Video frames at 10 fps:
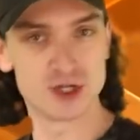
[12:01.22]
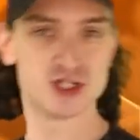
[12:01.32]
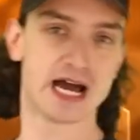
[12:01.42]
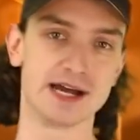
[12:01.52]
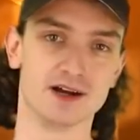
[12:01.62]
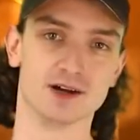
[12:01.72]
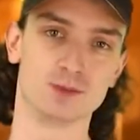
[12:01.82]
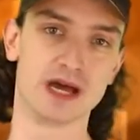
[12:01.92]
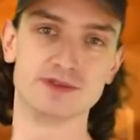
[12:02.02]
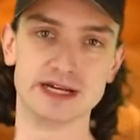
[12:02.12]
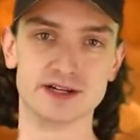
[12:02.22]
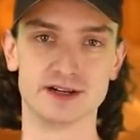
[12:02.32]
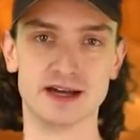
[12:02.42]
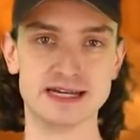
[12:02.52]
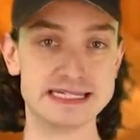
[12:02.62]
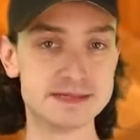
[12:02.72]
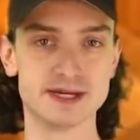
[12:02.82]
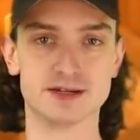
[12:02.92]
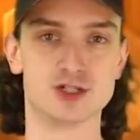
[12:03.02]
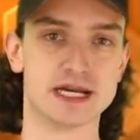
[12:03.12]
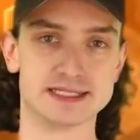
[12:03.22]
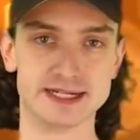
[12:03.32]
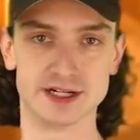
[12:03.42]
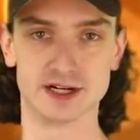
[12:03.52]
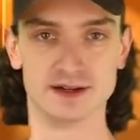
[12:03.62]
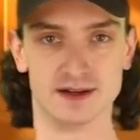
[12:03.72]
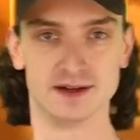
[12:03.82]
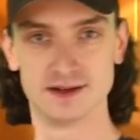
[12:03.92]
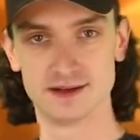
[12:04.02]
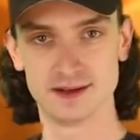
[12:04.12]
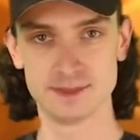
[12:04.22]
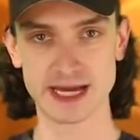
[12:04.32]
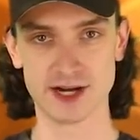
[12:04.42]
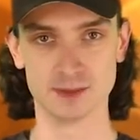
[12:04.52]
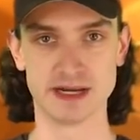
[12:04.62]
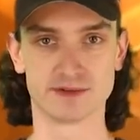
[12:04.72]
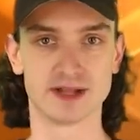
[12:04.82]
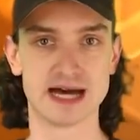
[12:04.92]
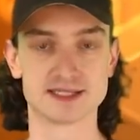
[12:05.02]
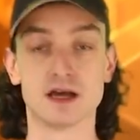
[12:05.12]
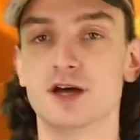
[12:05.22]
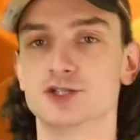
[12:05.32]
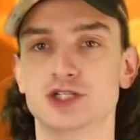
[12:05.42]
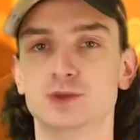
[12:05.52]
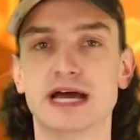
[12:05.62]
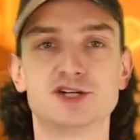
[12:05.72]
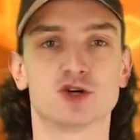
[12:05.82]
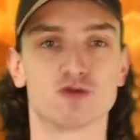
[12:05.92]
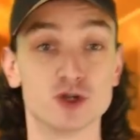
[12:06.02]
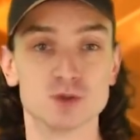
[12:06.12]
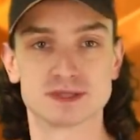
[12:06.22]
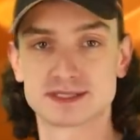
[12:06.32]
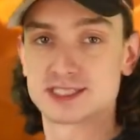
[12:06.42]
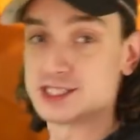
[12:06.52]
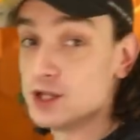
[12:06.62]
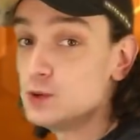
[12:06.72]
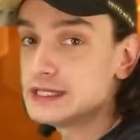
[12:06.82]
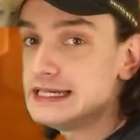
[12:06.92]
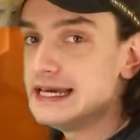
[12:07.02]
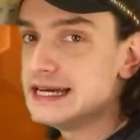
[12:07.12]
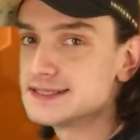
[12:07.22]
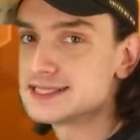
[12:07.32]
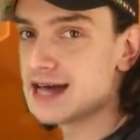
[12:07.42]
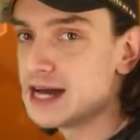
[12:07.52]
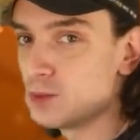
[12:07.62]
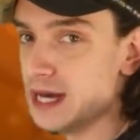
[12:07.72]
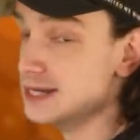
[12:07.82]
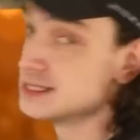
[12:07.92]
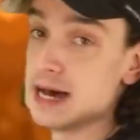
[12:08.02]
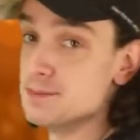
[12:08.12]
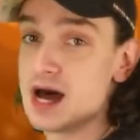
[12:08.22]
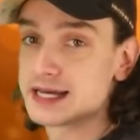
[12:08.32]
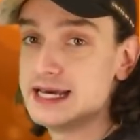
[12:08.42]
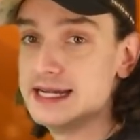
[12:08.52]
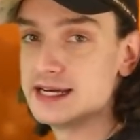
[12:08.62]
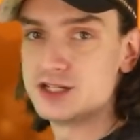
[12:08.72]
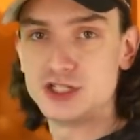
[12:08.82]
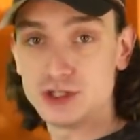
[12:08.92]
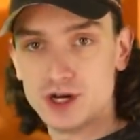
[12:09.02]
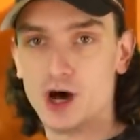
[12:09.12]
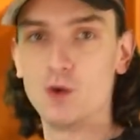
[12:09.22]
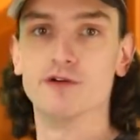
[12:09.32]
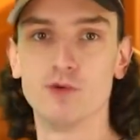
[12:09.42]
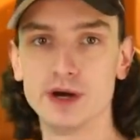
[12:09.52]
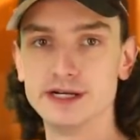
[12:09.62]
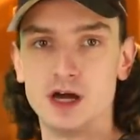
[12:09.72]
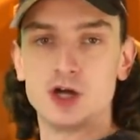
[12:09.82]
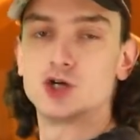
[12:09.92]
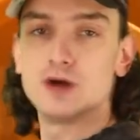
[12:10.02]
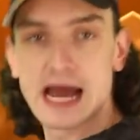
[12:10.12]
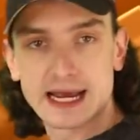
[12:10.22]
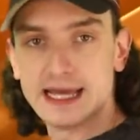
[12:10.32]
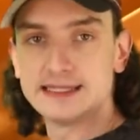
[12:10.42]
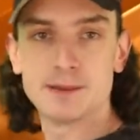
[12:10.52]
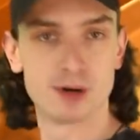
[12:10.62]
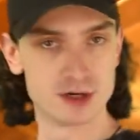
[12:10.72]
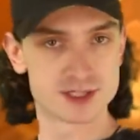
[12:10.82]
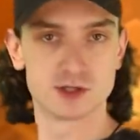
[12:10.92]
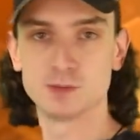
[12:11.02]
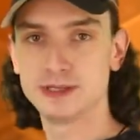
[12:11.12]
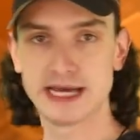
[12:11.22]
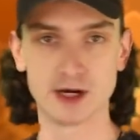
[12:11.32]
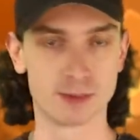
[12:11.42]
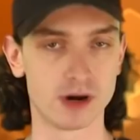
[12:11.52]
would shatter. We have an inner demon, she has an inner piano made of glass. So she would enter rooms slowly and sideways, I'm not kidding, to, you know, avoid cracking that personal piano